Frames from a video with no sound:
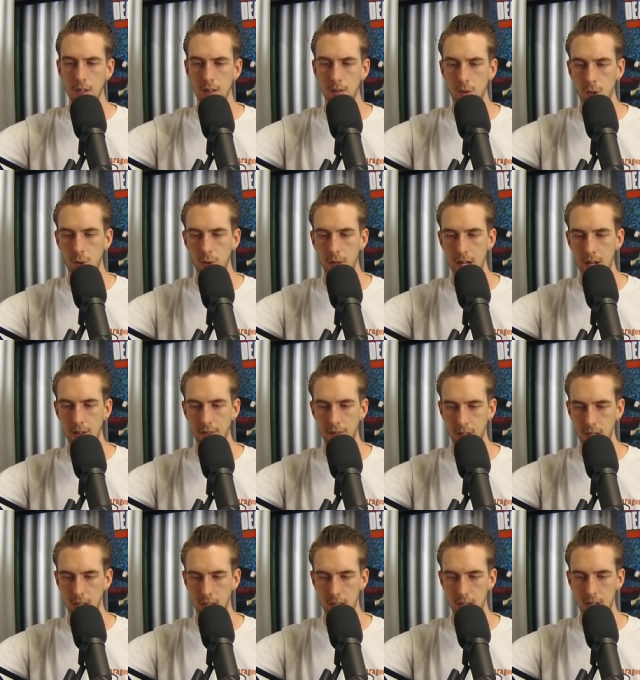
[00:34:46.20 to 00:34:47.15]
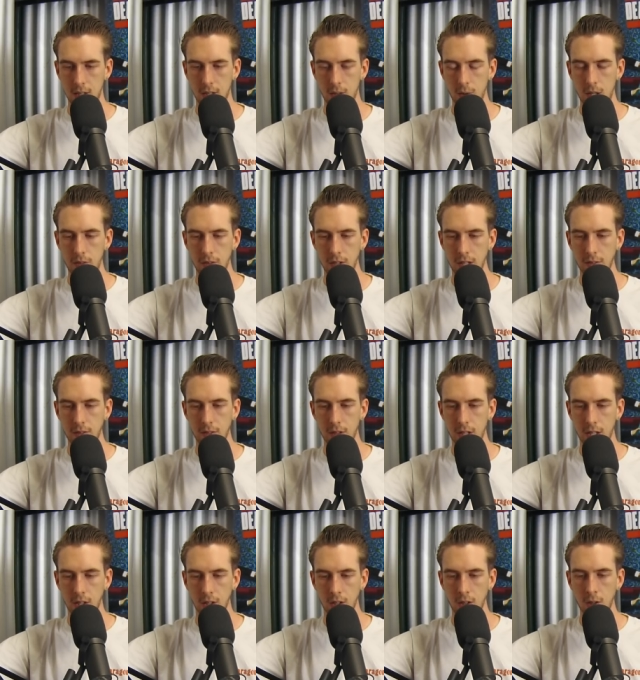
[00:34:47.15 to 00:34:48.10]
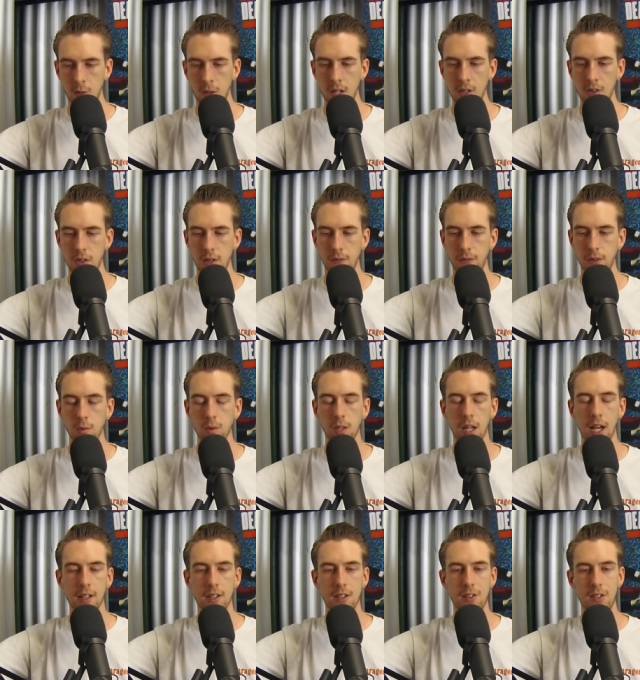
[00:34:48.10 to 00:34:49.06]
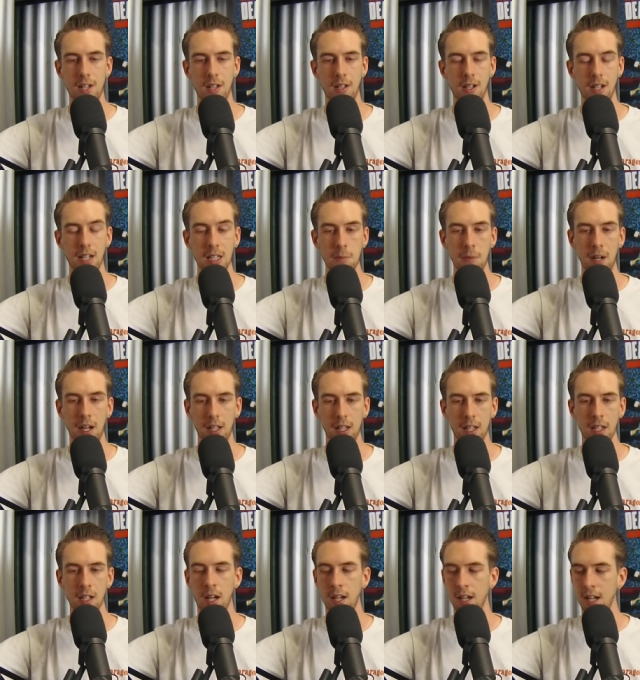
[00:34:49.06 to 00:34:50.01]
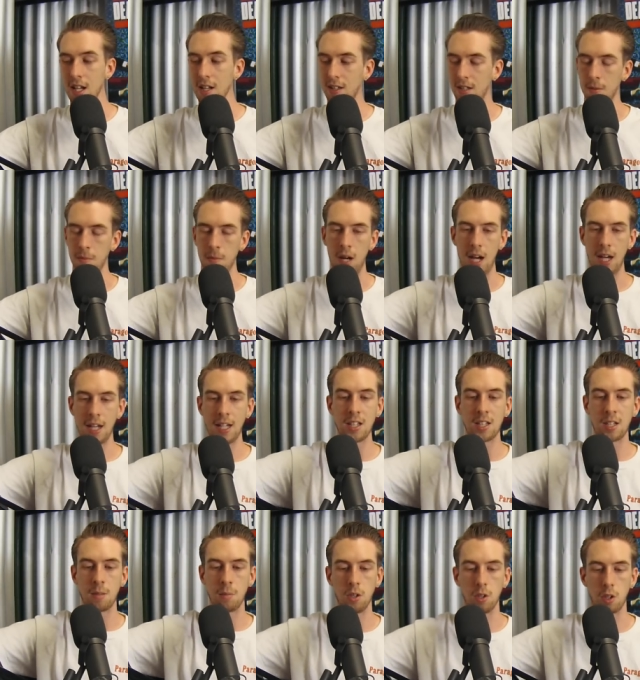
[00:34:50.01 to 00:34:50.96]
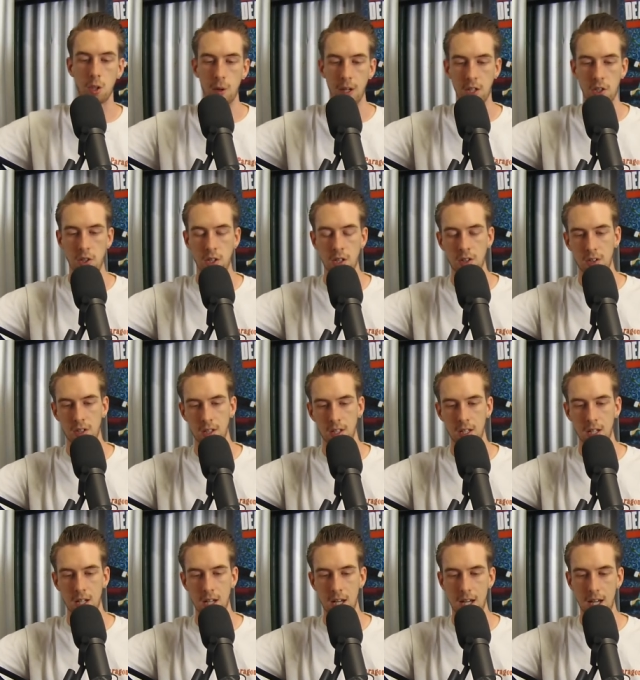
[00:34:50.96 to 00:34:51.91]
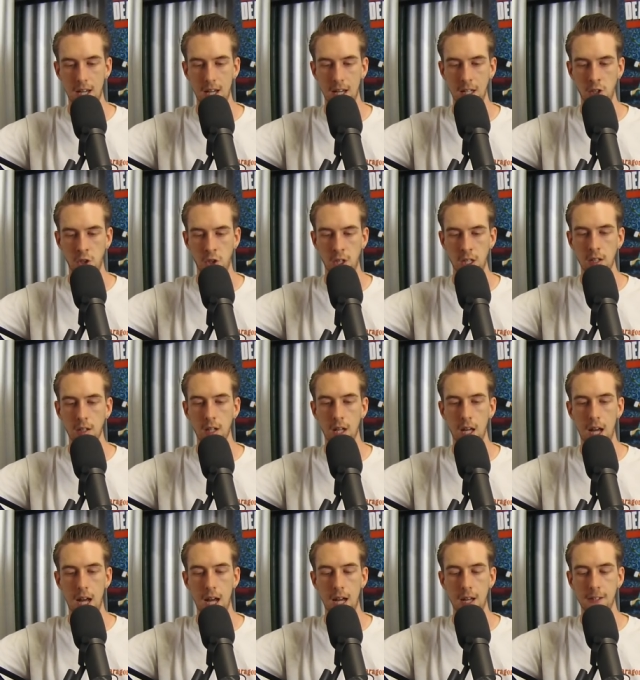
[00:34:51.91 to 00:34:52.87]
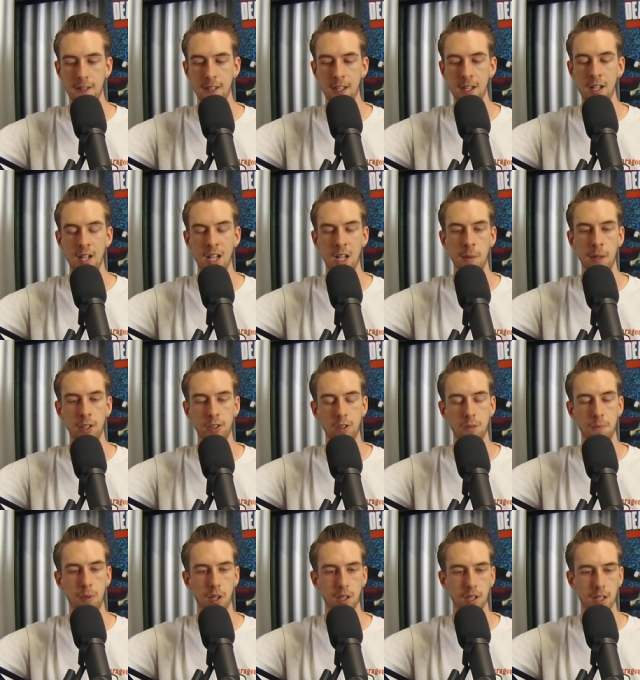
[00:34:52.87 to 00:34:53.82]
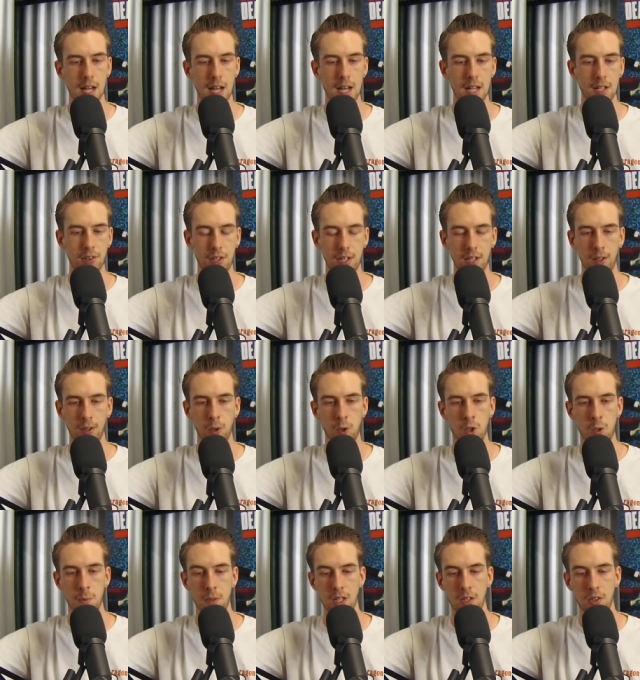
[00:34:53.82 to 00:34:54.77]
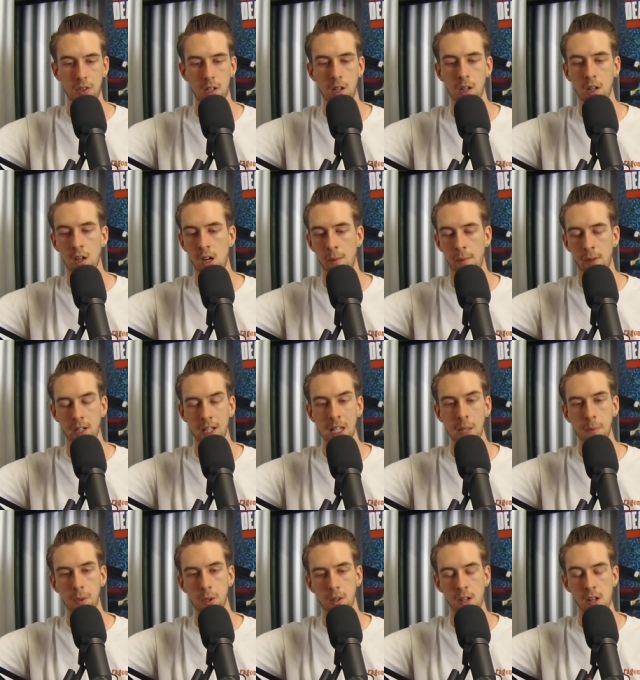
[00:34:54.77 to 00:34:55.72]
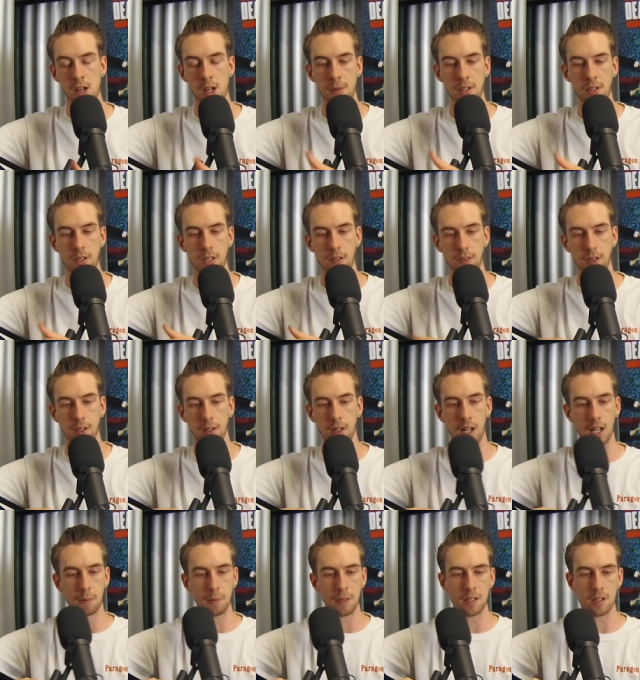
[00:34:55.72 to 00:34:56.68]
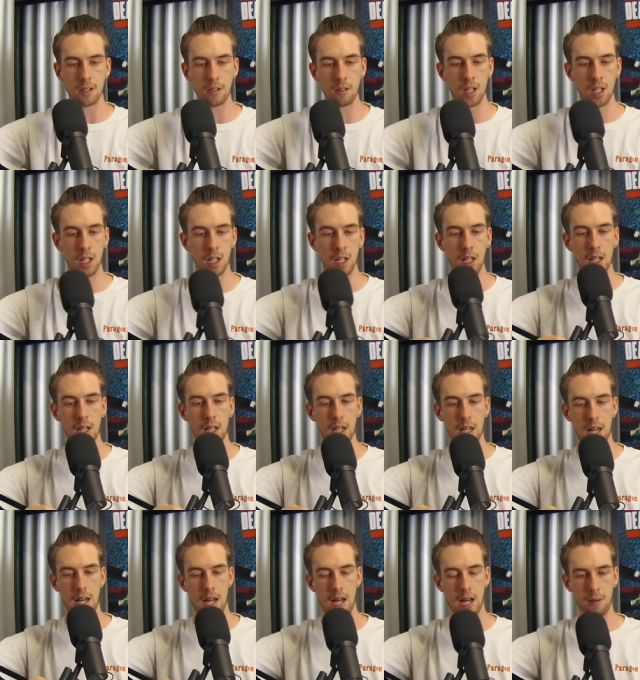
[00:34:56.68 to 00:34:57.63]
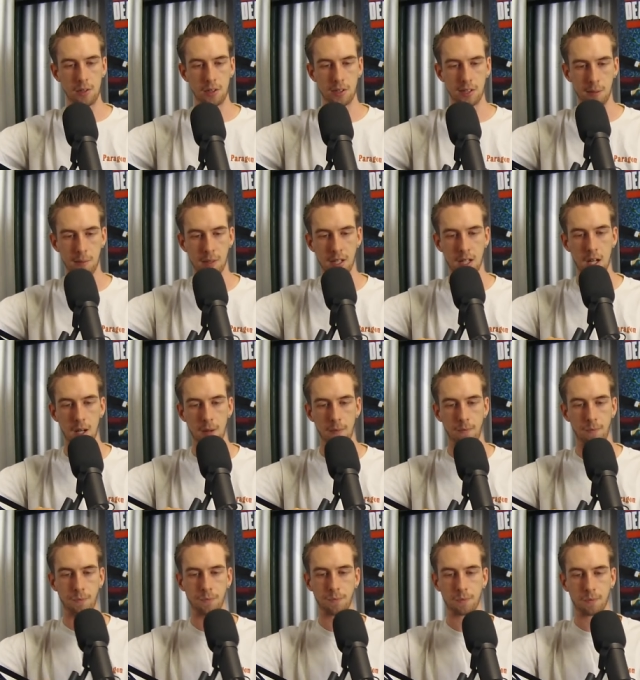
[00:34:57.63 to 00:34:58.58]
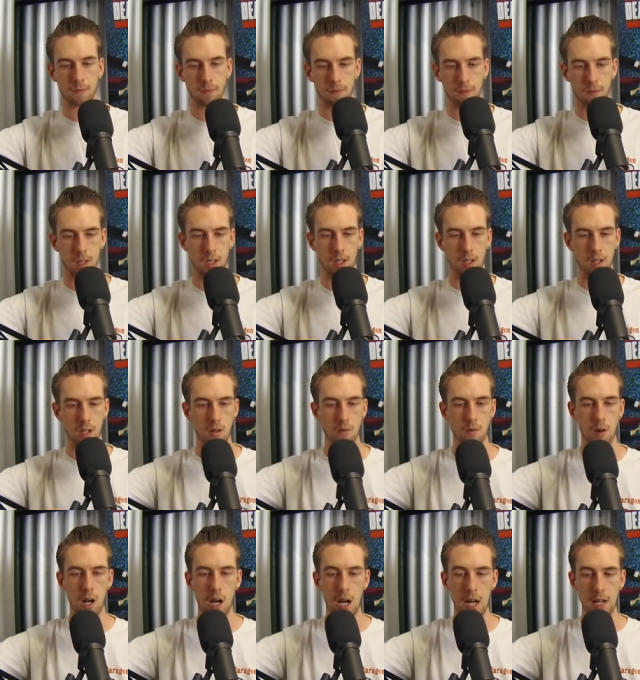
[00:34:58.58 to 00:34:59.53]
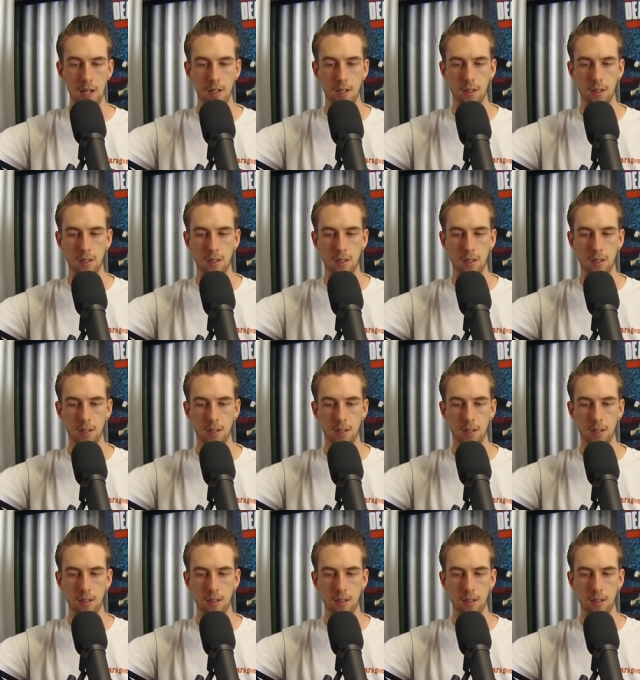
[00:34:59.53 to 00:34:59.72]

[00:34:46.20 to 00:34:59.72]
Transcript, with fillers: What do we have here? Do we have any fucking new ones? If you'd like to send an email in, I need some uh, I need some new questions and uh, and shit. Uh, send an email to podcast at com. I'll keep you anonymous if you'd like me to. Um, just let me know. All right.